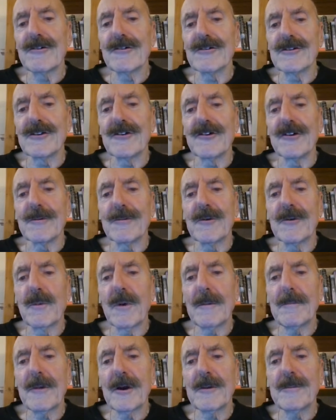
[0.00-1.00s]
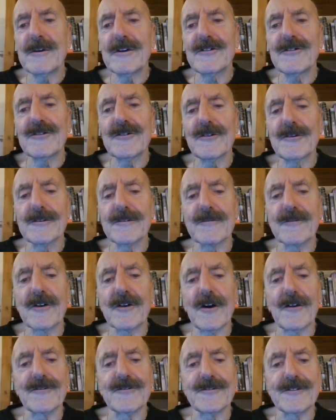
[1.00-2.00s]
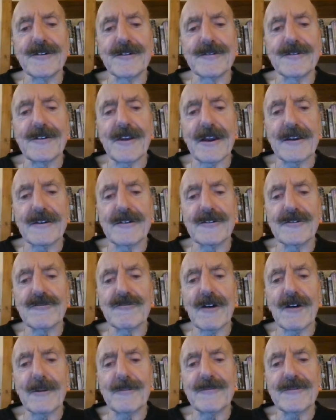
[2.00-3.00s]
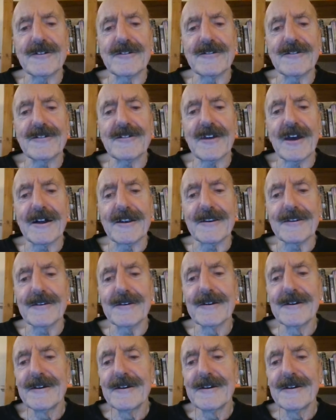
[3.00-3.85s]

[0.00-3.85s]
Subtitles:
or Europe that one may be assured of constant and uninterrupted sun.